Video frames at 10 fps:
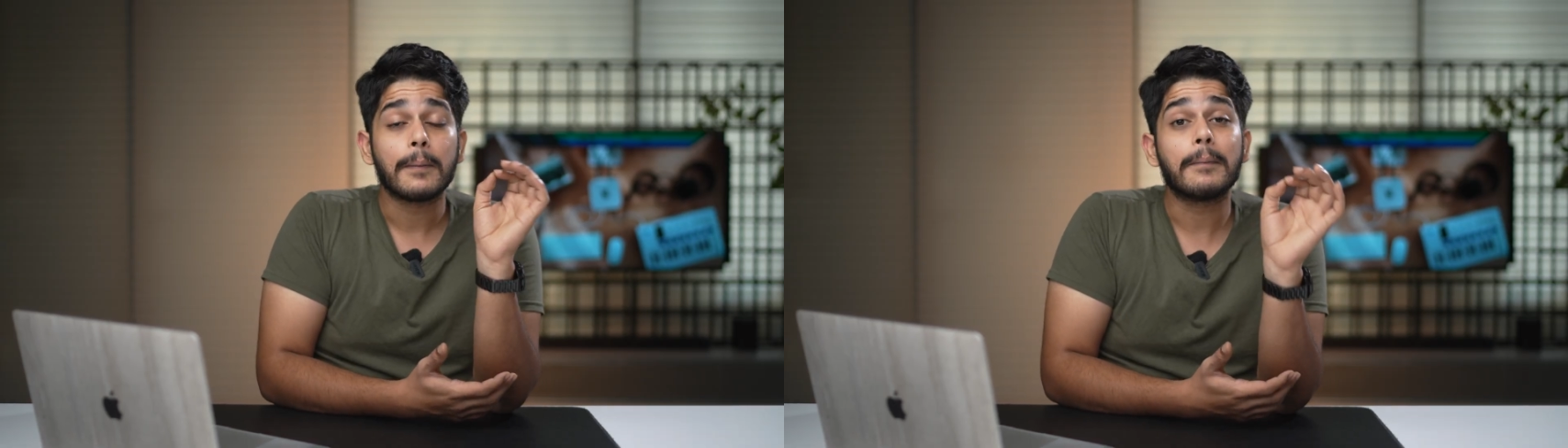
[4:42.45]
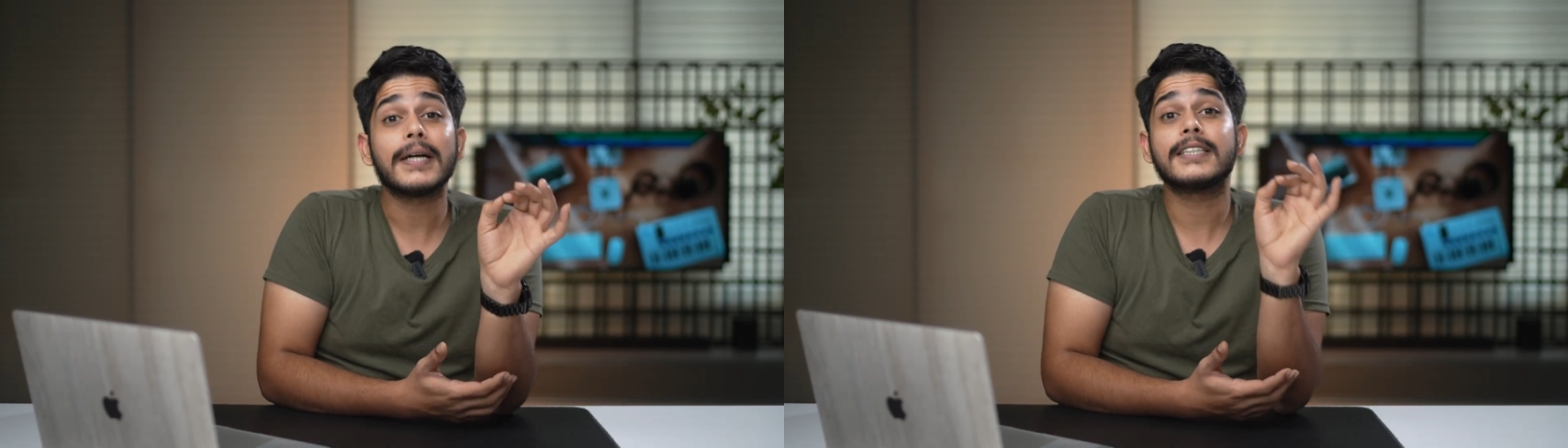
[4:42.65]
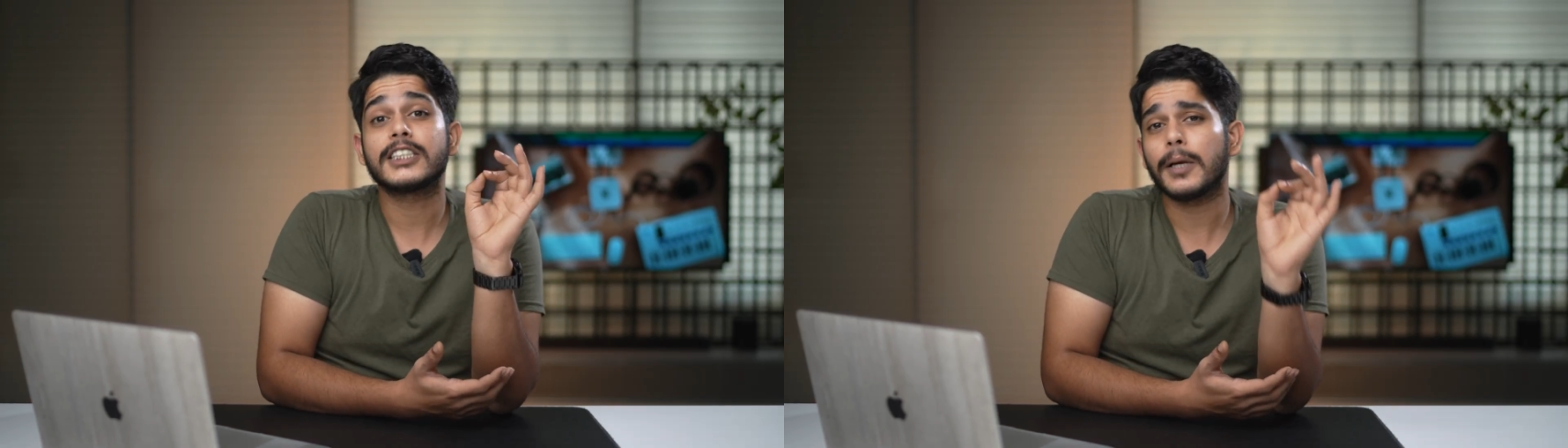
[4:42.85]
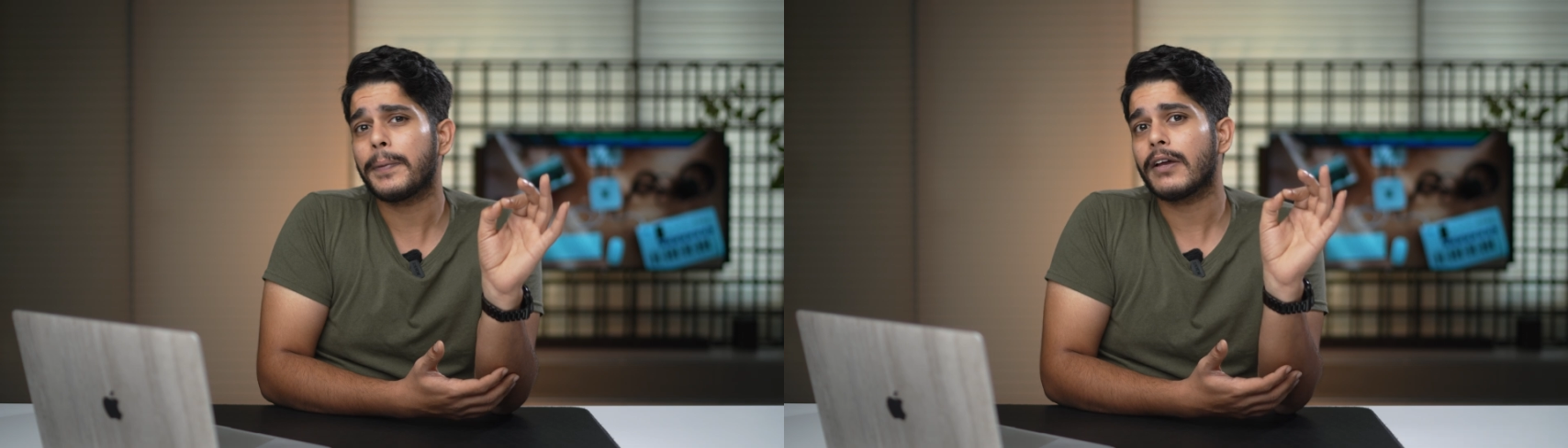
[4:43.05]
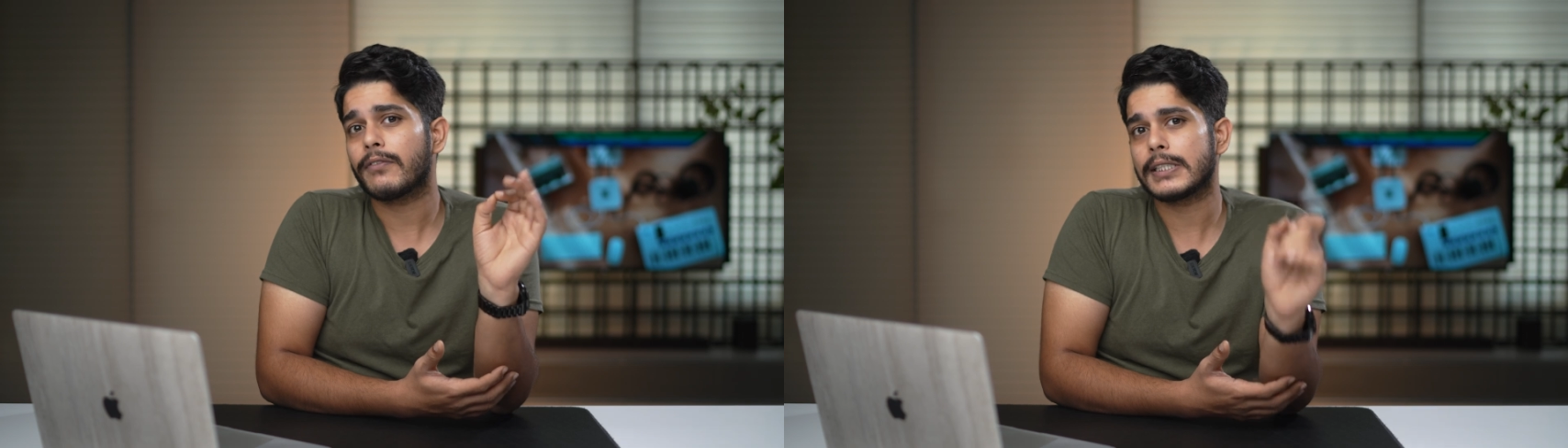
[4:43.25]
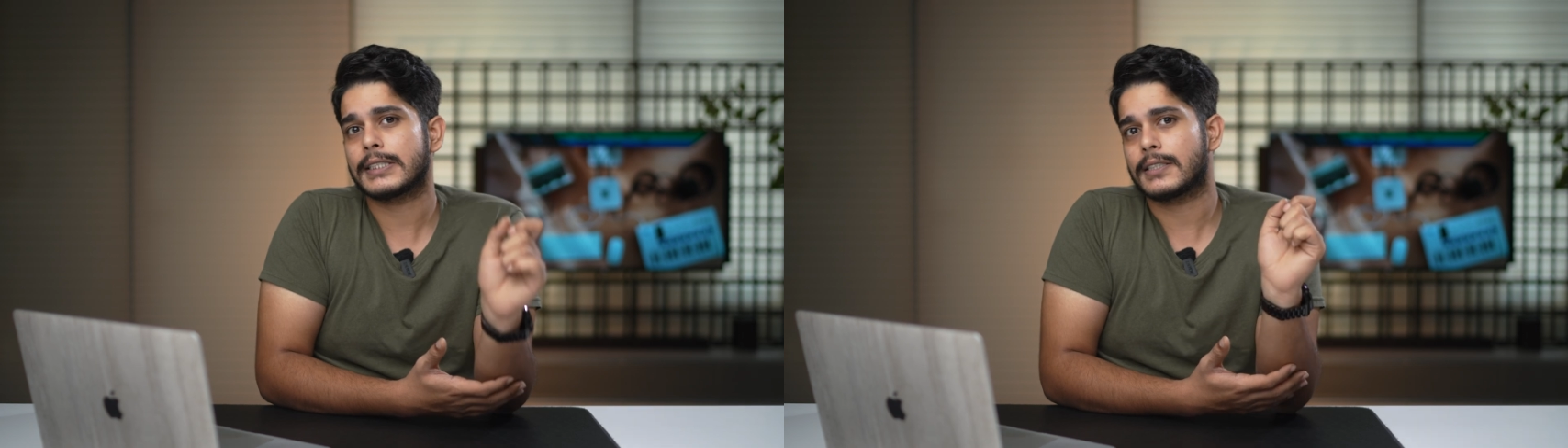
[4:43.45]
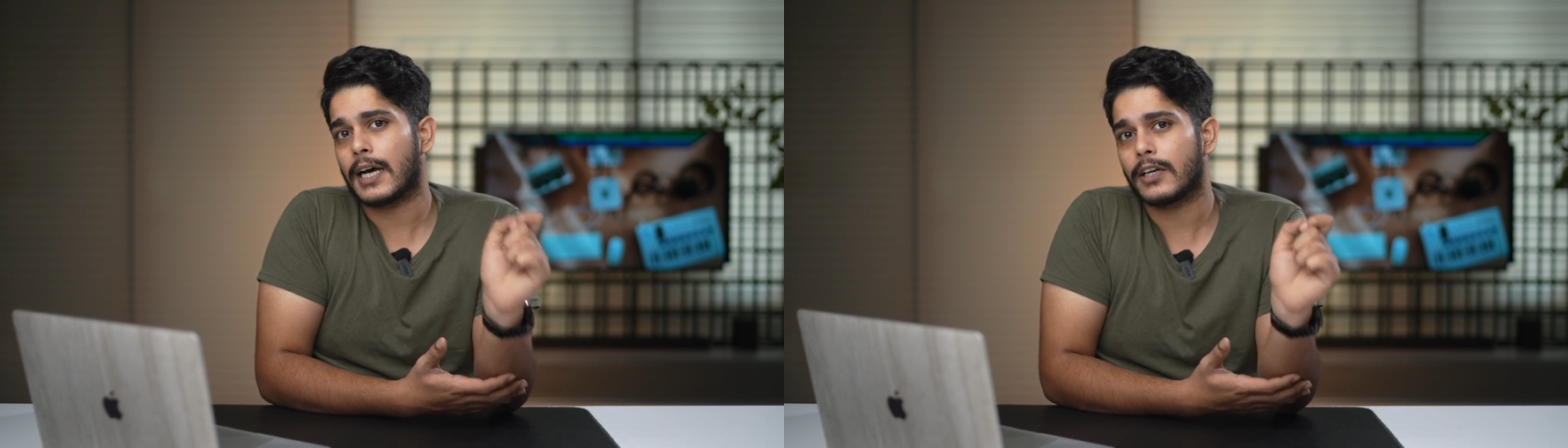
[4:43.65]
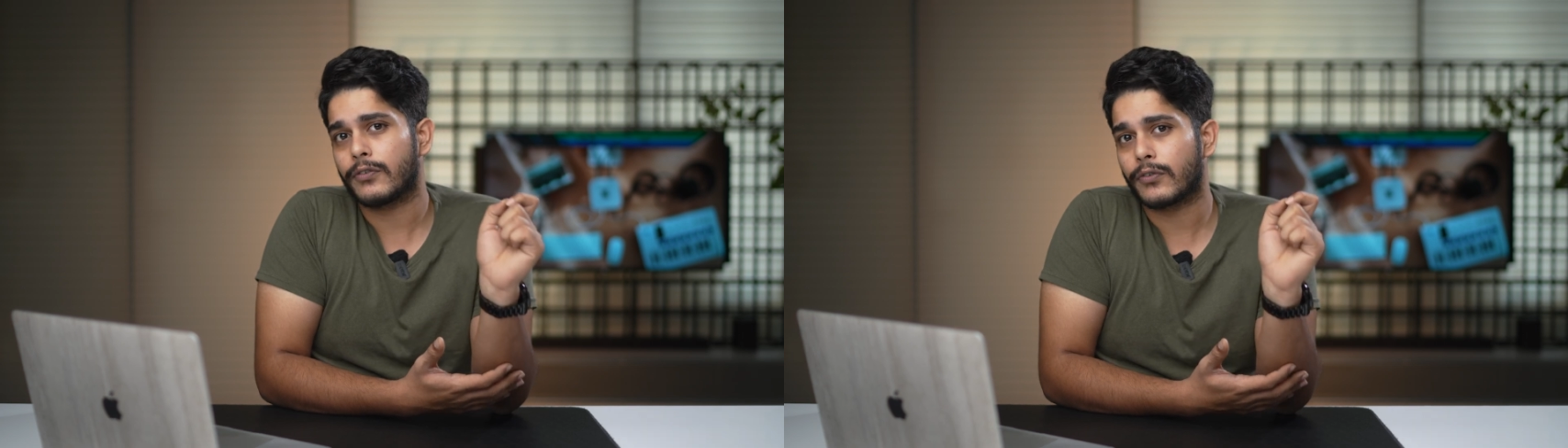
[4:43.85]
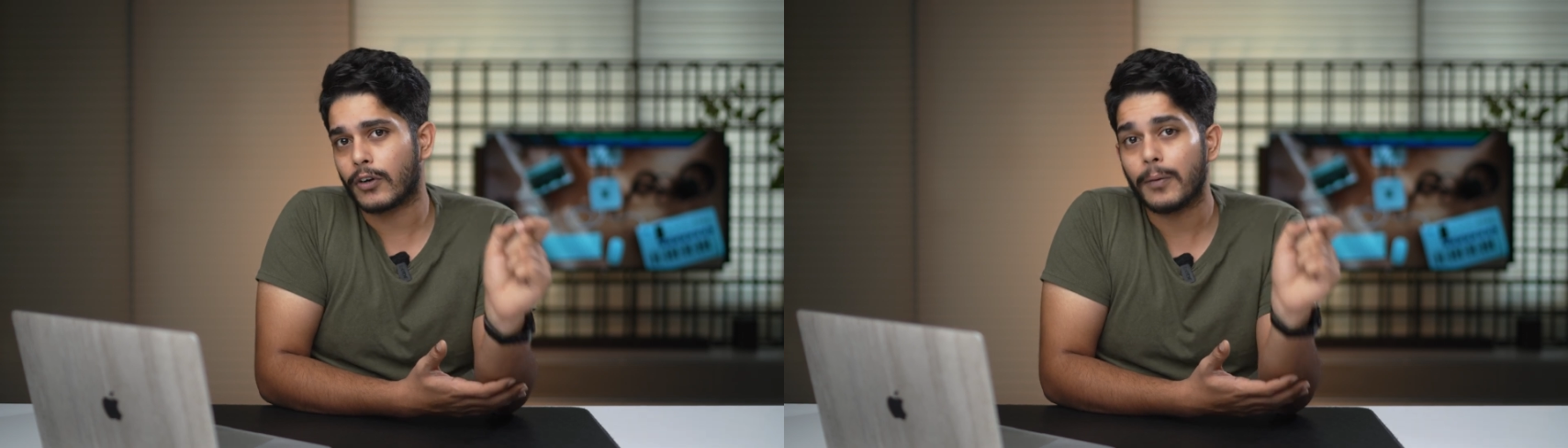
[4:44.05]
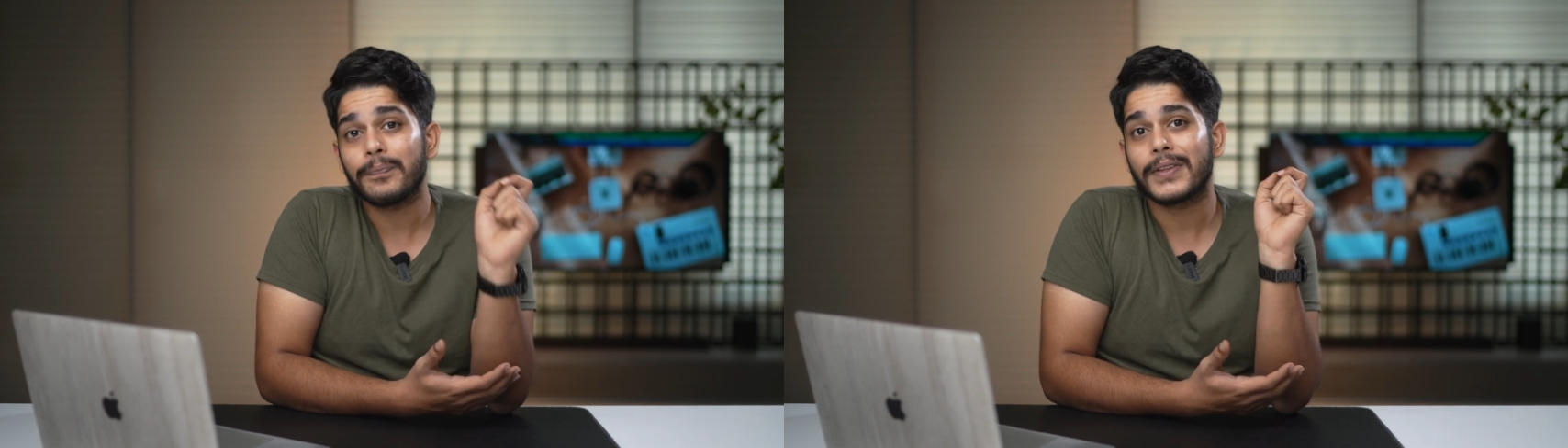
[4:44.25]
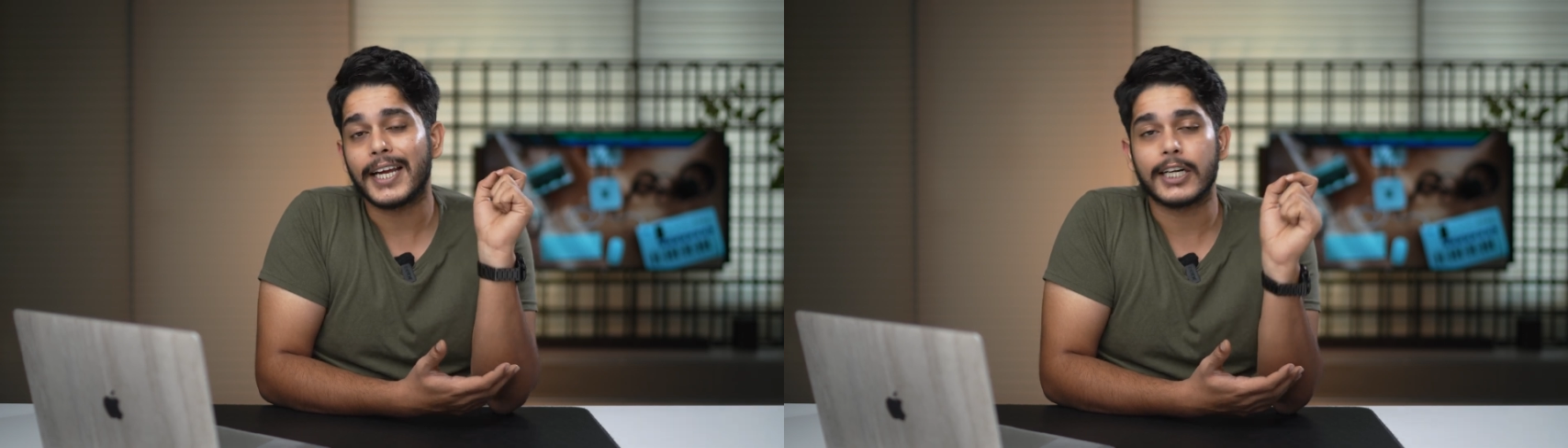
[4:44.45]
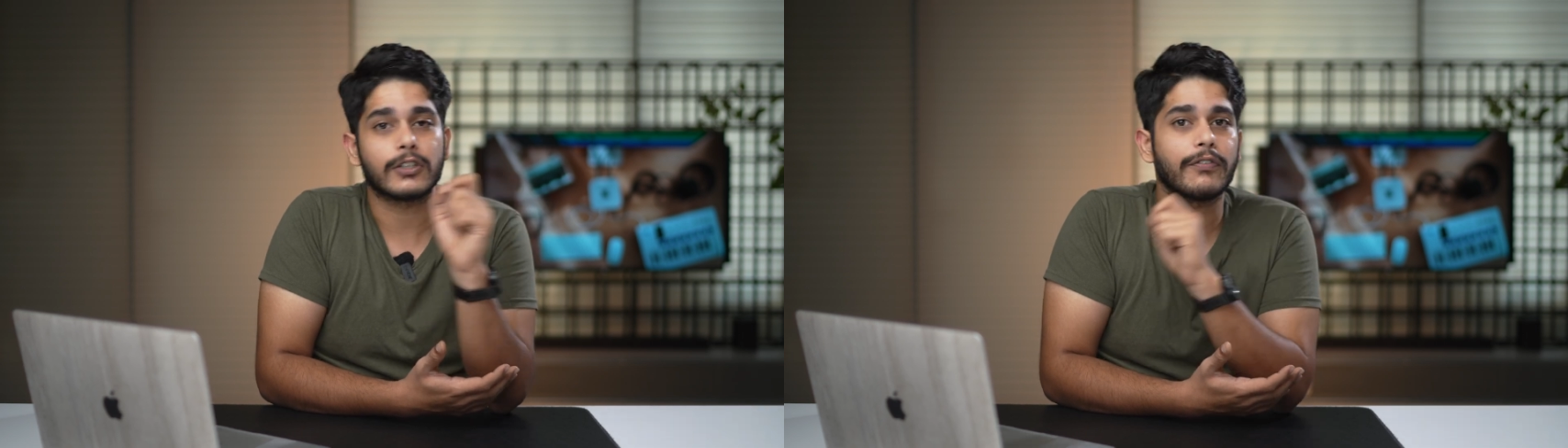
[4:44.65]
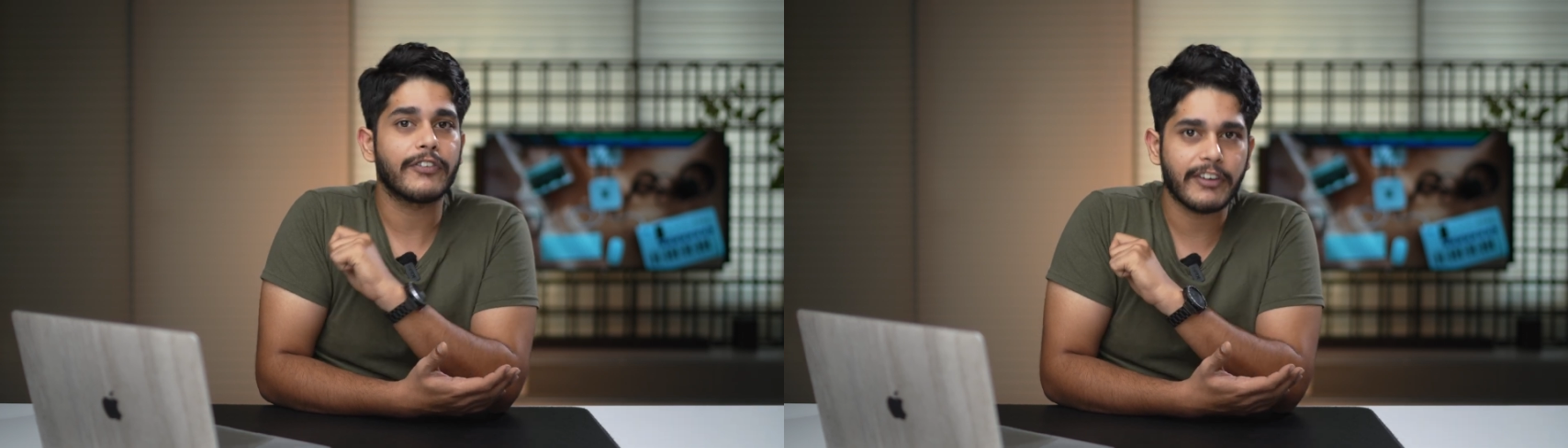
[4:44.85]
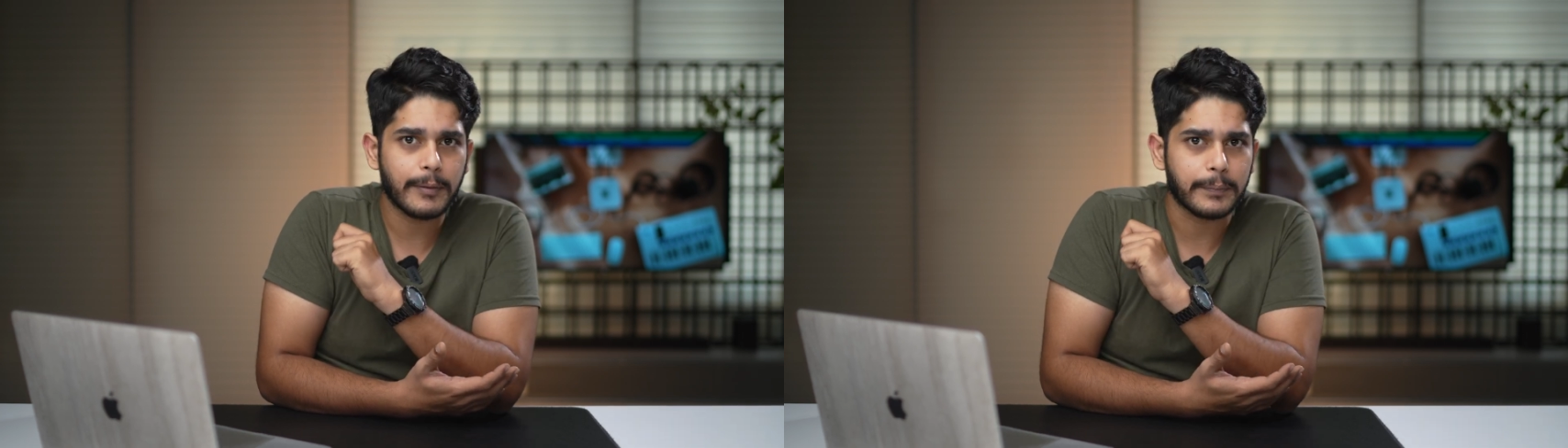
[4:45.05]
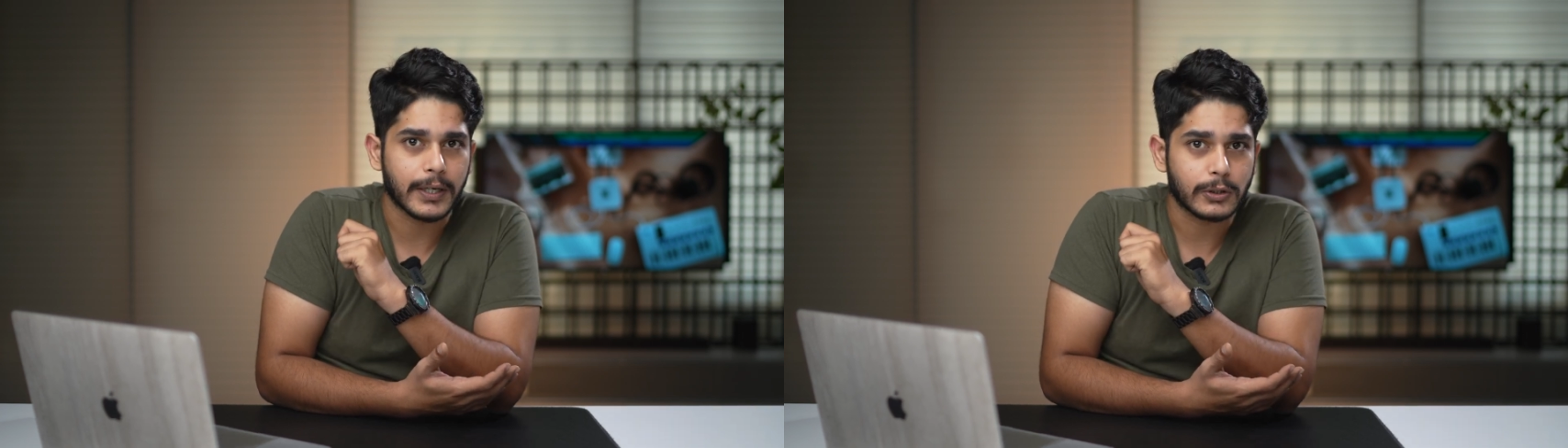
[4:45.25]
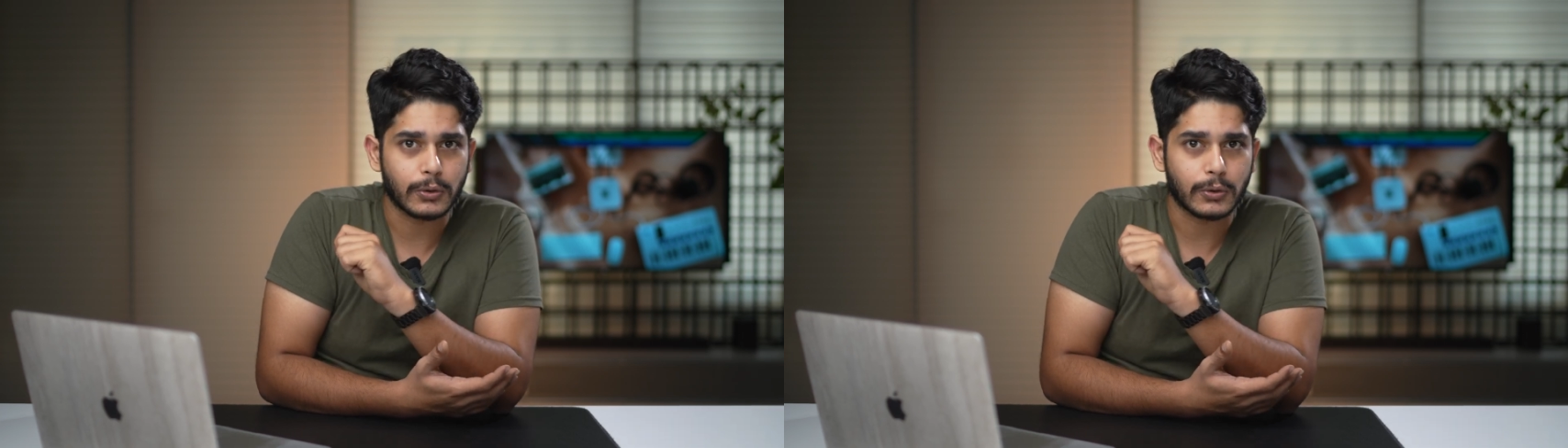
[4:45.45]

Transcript: but the shipping will start from 8th of November.